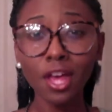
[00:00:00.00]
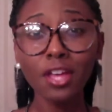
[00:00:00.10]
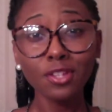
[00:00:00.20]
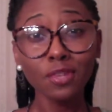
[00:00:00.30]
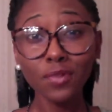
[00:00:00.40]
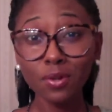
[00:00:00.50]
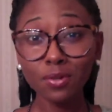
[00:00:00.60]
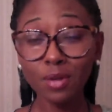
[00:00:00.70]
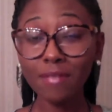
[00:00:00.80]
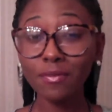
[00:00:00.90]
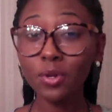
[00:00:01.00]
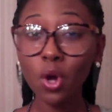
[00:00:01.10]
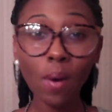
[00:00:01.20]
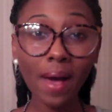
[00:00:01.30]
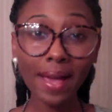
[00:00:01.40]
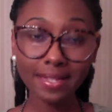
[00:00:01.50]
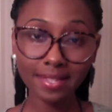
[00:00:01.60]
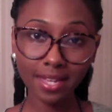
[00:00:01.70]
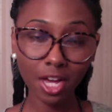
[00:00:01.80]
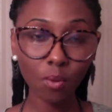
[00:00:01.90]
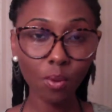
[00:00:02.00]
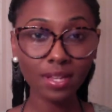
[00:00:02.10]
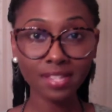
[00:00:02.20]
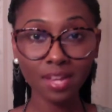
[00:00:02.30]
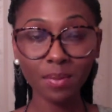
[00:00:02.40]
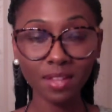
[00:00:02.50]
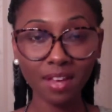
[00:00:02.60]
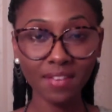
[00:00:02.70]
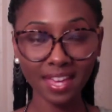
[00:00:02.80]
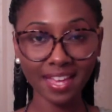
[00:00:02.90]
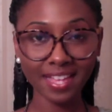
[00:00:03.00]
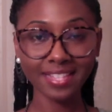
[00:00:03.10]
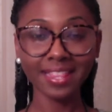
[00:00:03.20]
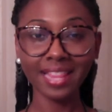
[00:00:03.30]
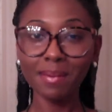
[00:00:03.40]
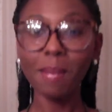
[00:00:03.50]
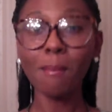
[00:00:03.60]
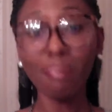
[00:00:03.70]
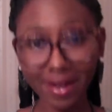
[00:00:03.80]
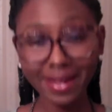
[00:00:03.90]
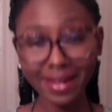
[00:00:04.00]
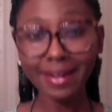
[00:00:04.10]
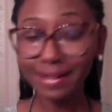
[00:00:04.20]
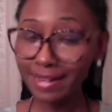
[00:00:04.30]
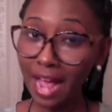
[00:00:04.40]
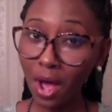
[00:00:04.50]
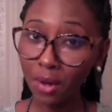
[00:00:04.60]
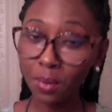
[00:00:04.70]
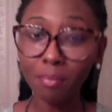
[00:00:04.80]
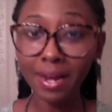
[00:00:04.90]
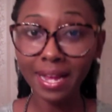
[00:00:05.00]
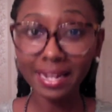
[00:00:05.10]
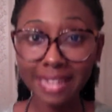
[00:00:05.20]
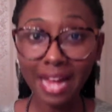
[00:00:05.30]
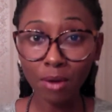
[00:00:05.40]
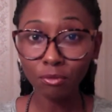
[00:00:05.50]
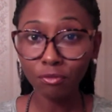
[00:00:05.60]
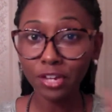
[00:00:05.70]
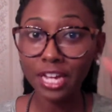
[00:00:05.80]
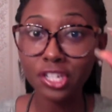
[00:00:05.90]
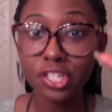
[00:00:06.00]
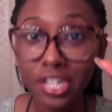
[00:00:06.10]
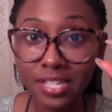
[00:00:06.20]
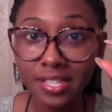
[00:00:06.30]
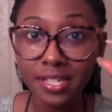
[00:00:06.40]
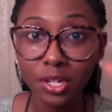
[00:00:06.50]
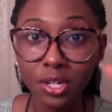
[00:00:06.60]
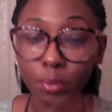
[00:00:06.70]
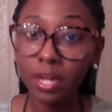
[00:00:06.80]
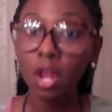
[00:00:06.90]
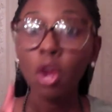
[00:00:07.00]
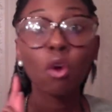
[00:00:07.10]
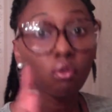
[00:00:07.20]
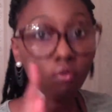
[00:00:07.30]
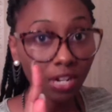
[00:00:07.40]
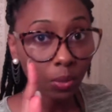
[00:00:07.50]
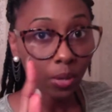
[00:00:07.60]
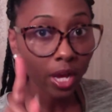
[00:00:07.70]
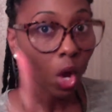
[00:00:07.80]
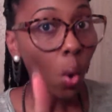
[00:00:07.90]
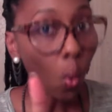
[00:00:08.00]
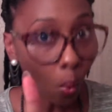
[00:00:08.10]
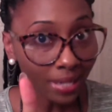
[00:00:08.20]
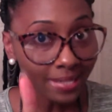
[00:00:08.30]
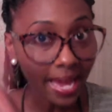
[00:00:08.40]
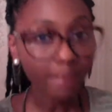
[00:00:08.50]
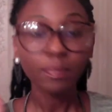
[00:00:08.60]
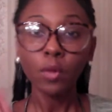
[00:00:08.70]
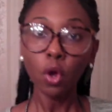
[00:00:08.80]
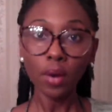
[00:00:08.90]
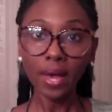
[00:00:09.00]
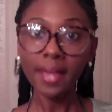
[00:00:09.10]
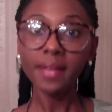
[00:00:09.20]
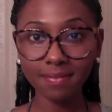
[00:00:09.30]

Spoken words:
So for those who have no idea what summer love is, let me break it down for you just a little bit, really quick, one time, okay?